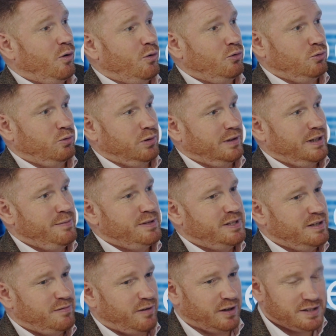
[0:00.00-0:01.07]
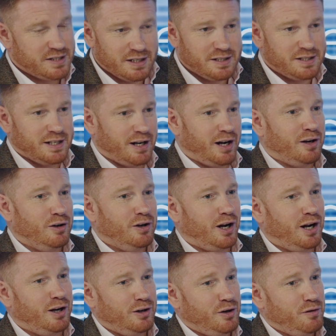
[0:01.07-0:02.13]
Oh, limited volatility.
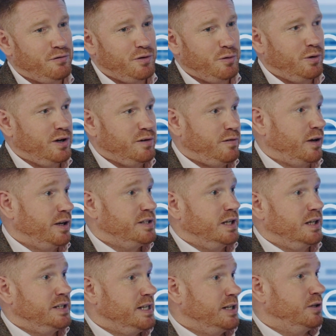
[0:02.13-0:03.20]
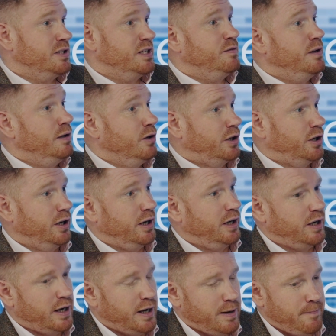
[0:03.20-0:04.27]
I love the word volatility, because if you look at,